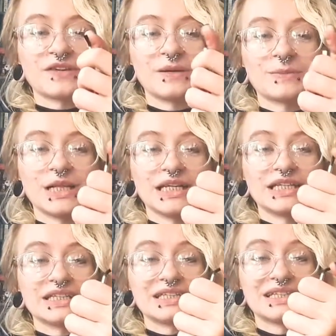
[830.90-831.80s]
from
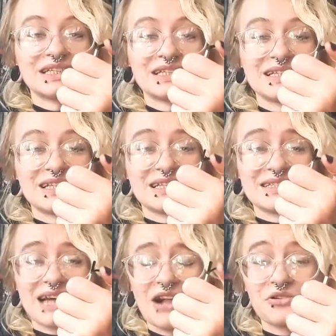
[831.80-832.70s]
like a
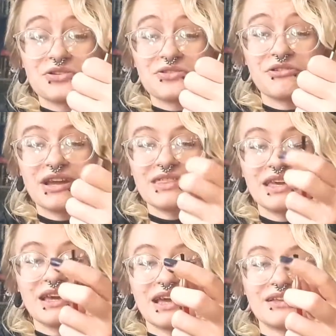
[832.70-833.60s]
dollar store, I
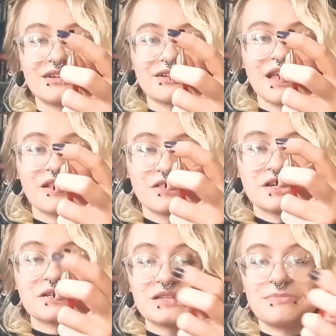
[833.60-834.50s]
think, and they're like
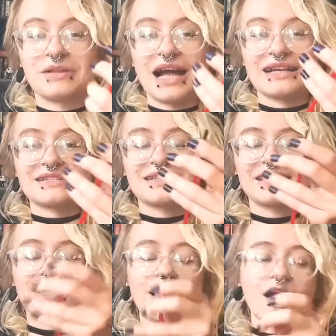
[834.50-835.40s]
literally
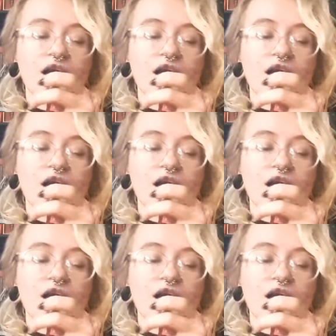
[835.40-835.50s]
plastic.